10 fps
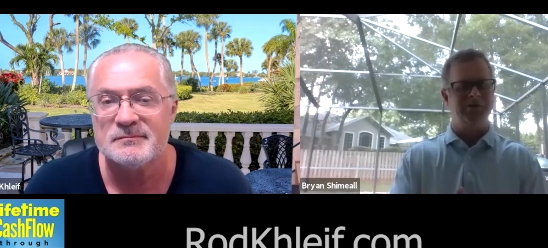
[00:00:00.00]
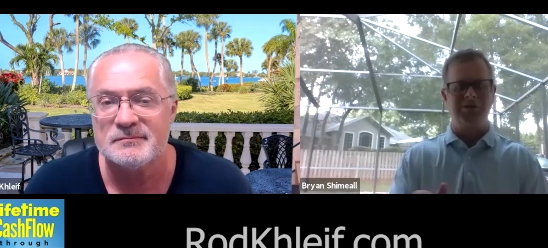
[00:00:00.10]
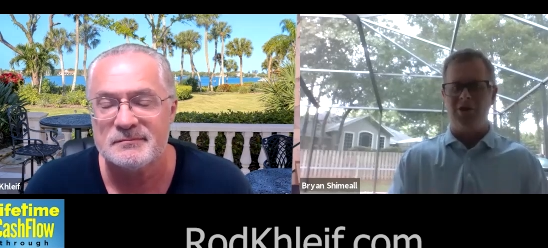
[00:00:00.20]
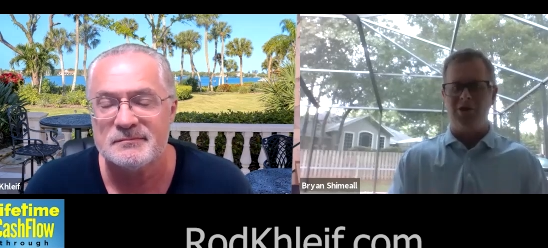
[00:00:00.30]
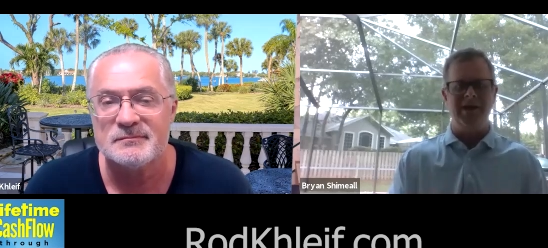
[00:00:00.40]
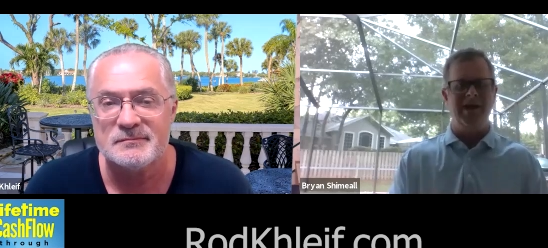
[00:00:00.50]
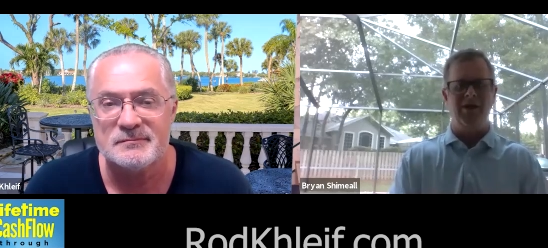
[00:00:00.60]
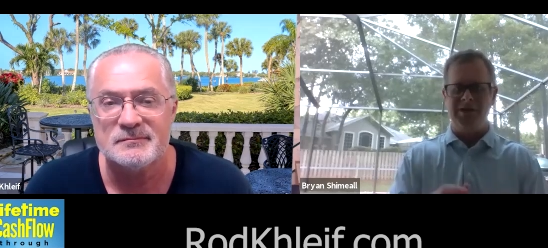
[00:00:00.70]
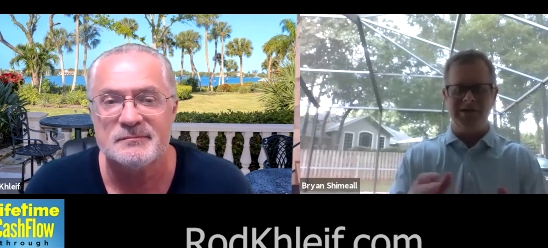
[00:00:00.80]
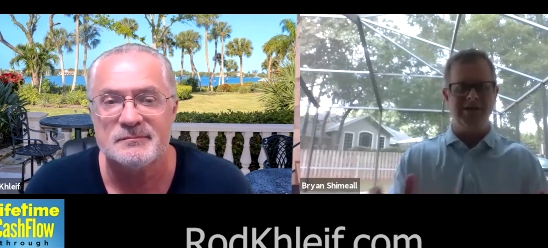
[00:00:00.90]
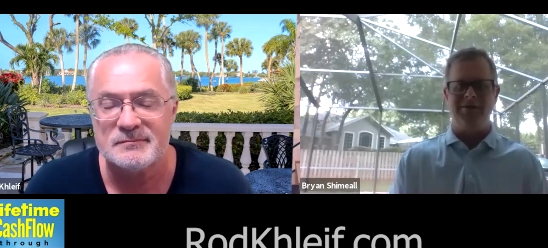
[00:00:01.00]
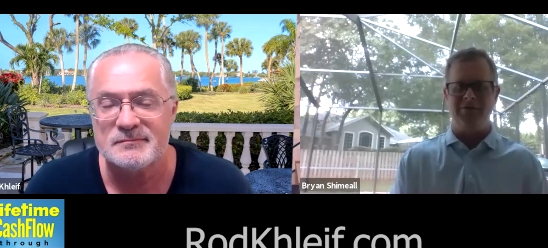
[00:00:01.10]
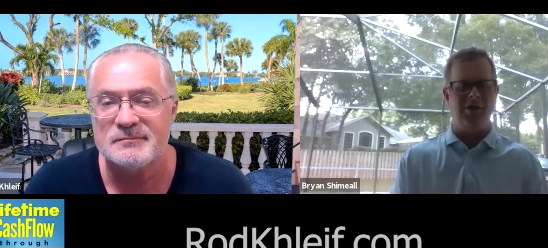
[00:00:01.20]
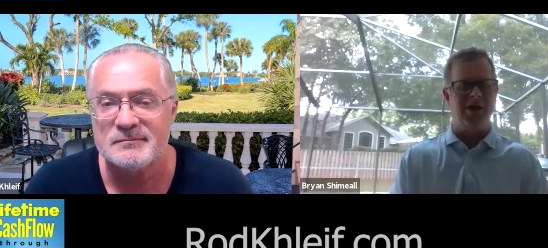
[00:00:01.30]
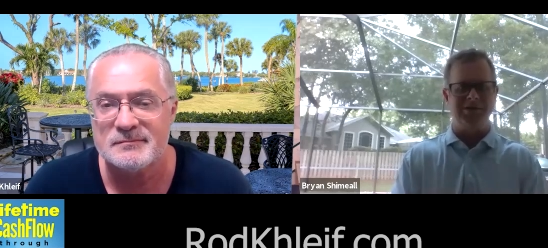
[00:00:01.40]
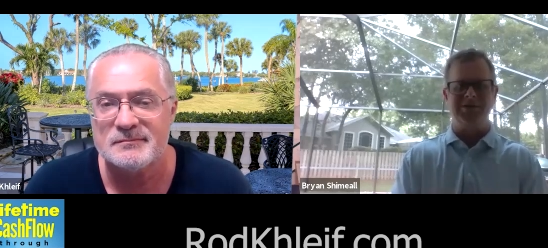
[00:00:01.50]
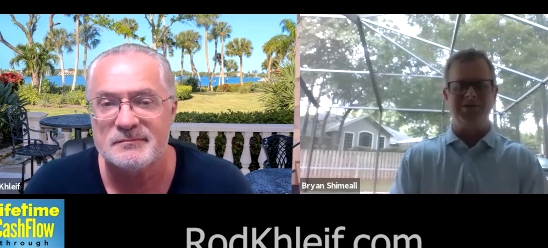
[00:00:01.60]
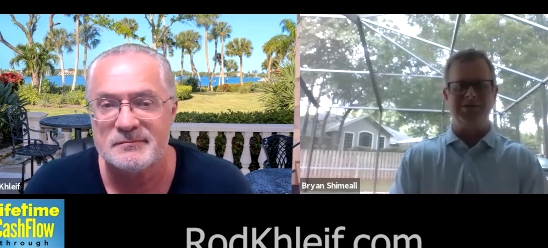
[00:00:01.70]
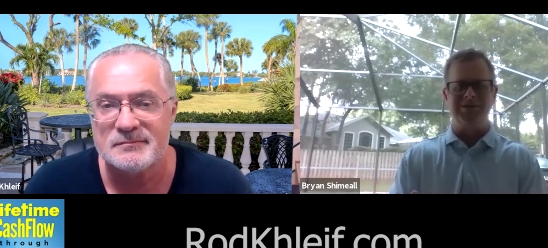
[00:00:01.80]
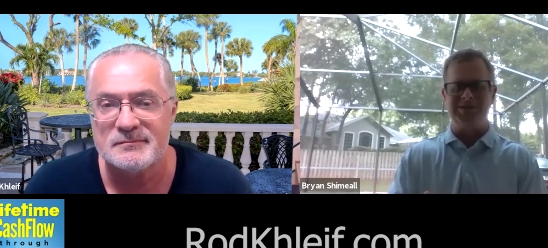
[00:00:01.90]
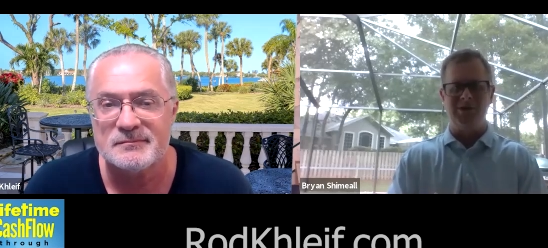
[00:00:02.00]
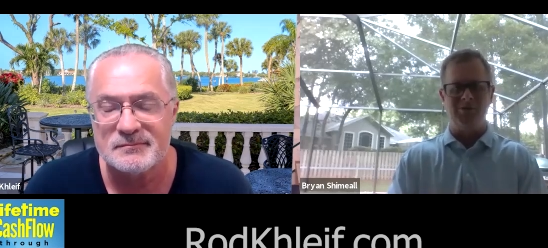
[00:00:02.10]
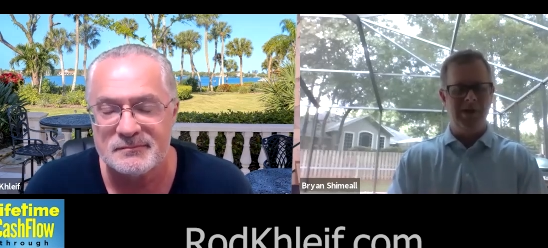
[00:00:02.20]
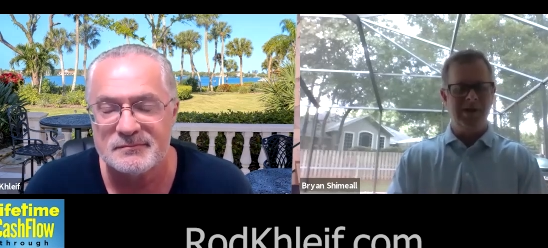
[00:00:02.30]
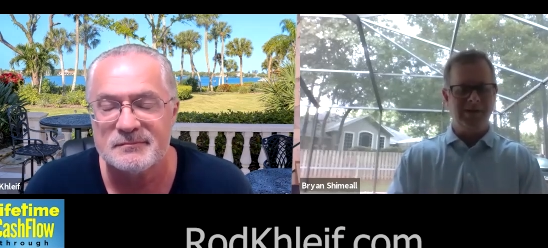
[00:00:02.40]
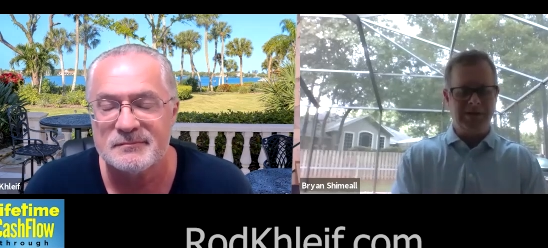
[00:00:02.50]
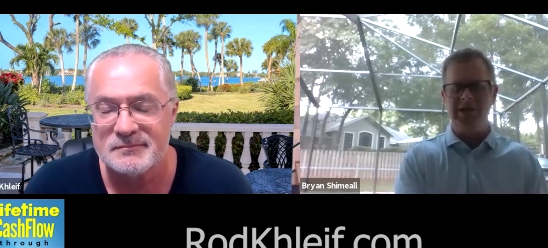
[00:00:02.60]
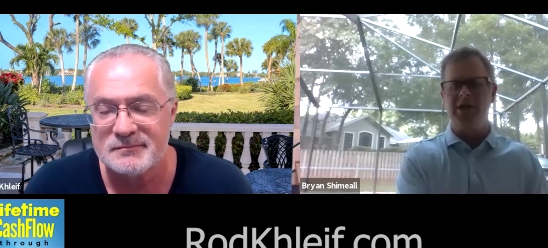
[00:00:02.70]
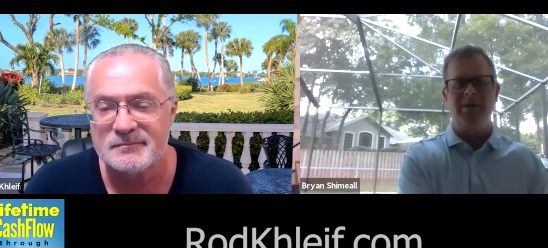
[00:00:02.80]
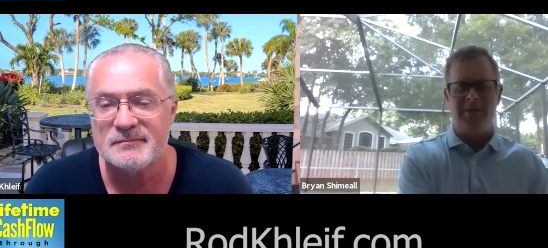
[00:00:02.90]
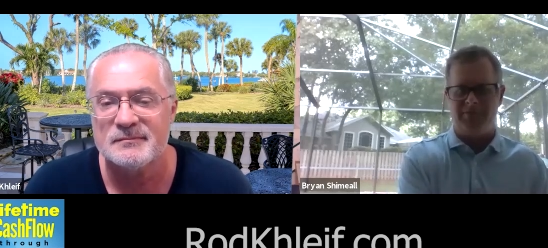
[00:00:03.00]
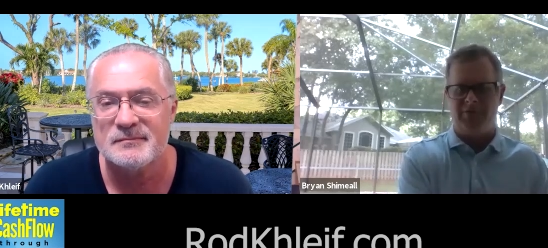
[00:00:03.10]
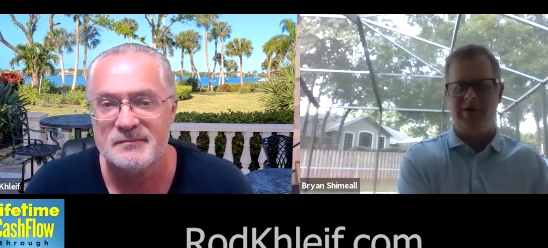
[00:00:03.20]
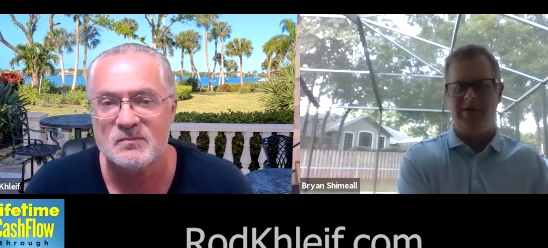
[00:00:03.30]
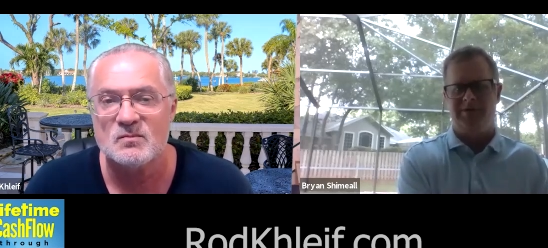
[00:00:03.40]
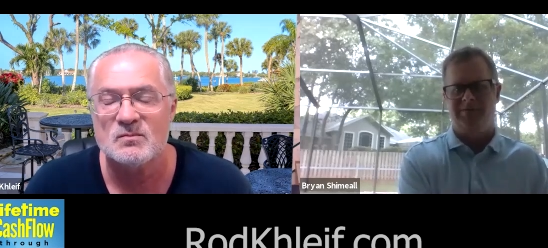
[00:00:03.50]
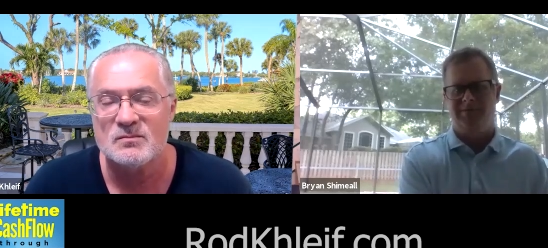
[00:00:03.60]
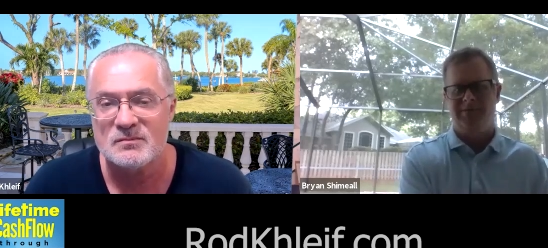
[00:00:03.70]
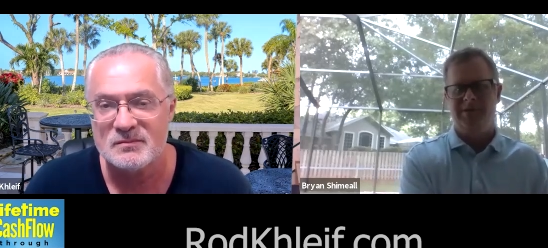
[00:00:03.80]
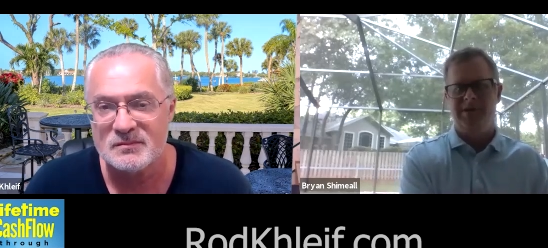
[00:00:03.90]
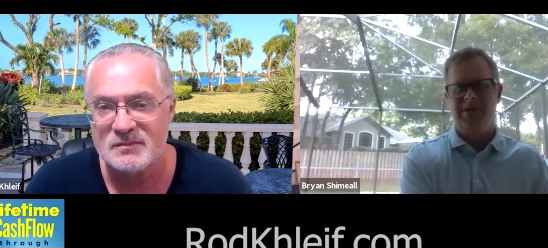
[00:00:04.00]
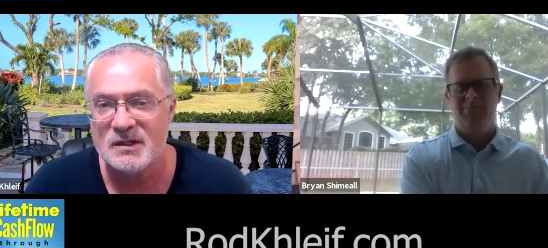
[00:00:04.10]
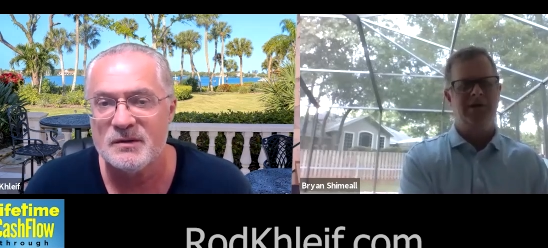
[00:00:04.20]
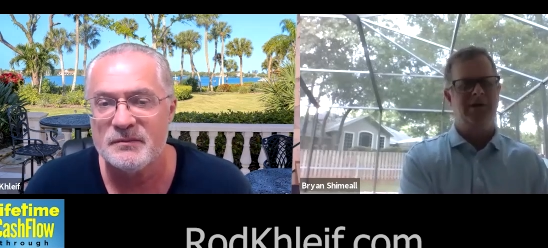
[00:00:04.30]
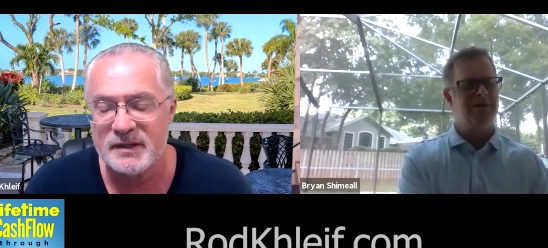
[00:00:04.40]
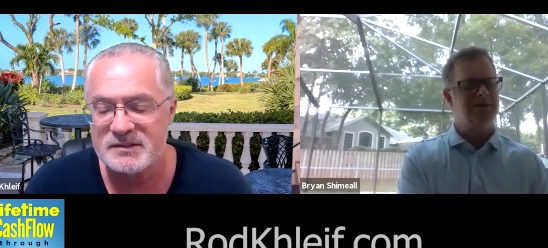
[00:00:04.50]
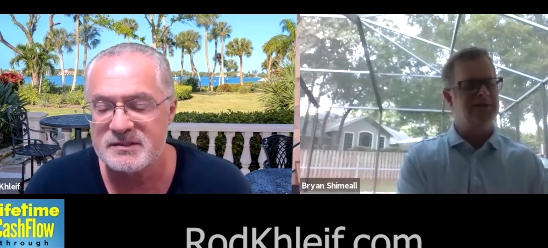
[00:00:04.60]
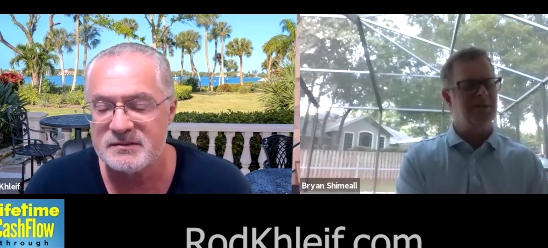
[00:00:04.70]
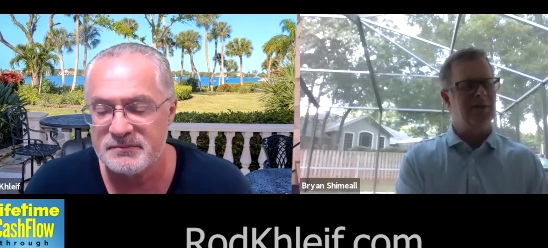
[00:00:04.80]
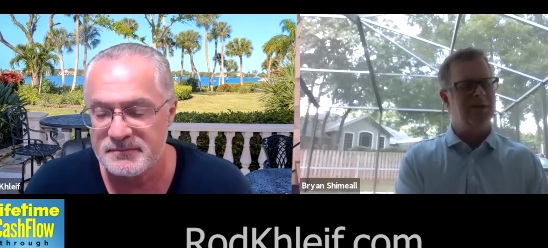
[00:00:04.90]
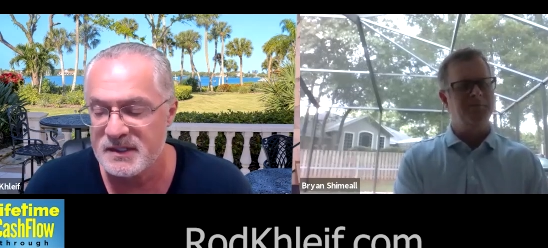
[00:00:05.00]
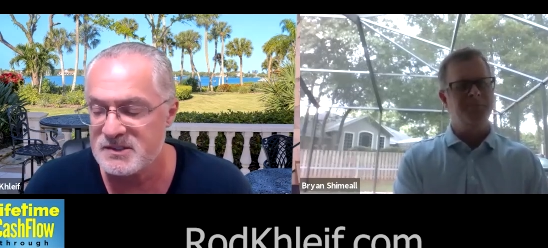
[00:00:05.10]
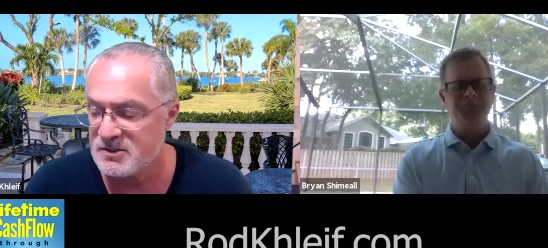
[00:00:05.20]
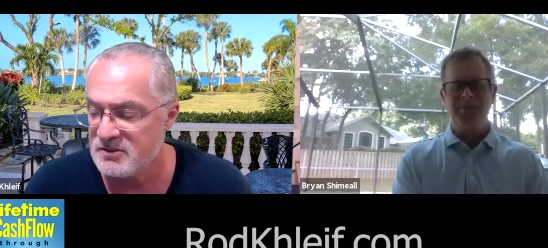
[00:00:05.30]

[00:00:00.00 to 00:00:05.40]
Speaker 1: that's gone down that didn't have the losses, and so get them up front. No, because that's,
Speaker 2: that's good